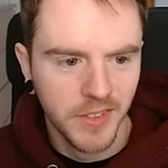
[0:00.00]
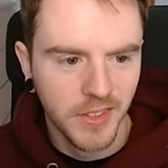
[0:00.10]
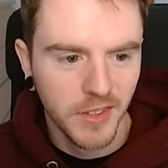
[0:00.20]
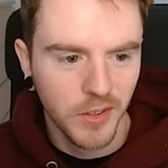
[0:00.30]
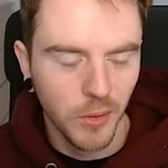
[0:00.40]

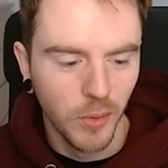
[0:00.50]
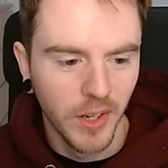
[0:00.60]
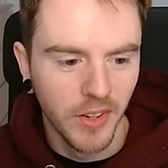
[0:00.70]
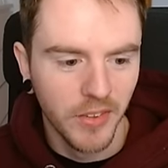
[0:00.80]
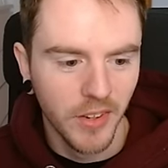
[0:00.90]
Such a
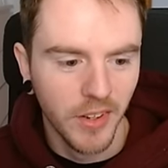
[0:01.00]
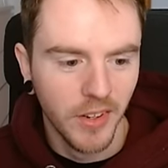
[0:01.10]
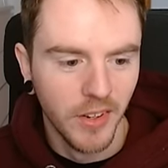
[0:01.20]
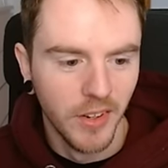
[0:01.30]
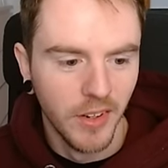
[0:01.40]
weird
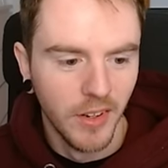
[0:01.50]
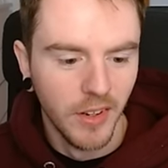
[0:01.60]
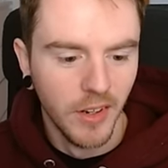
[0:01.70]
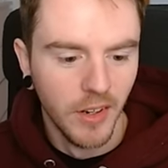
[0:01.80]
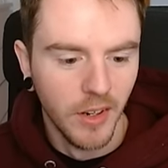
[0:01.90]
turn.
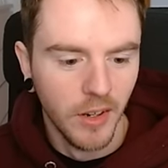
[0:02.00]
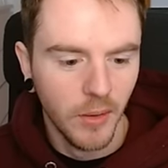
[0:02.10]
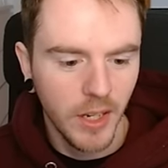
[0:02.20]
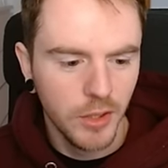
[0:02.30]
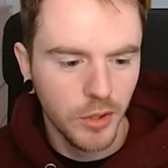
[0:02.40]

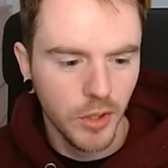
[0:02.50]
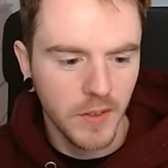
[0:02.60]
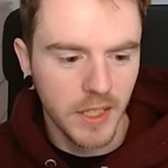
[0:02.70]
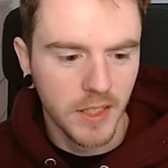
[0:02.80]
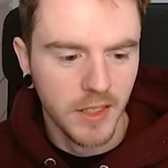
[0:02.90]
Why are you
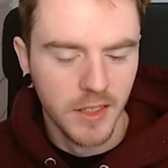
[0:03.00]
shoving?